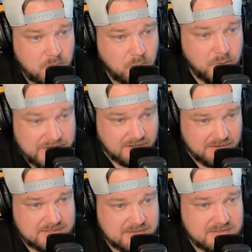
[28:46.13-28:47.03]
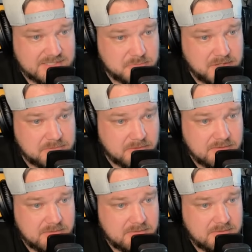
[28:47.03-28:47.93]
we elected these people
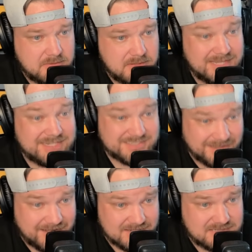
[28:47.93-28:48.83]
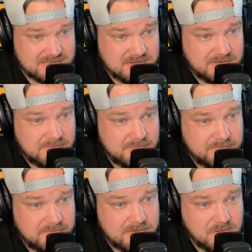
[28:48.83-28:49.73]
it is us
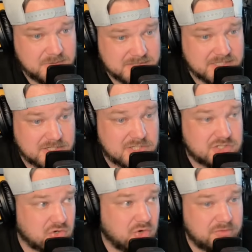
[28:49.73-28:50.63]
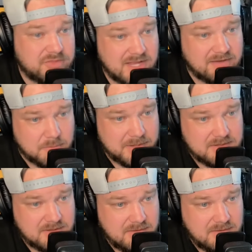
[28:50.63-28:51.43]
who is in control of the government